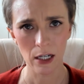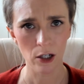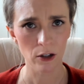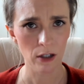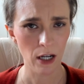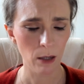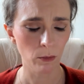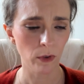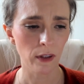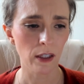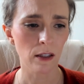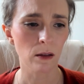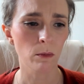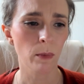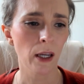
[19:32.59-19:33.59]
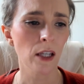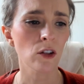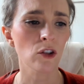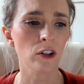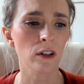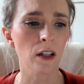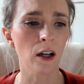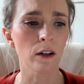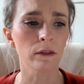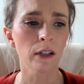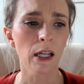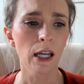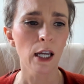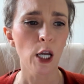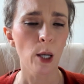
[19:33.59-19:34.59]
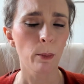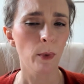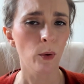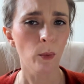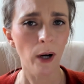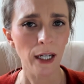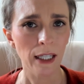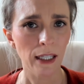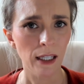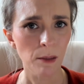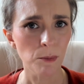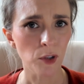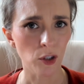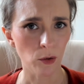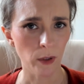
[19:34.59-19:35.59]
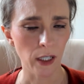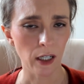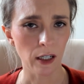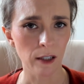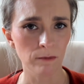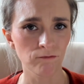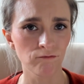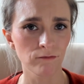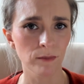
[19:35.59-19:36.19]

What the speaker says: your time with this and pace yourself, but what keeps you here?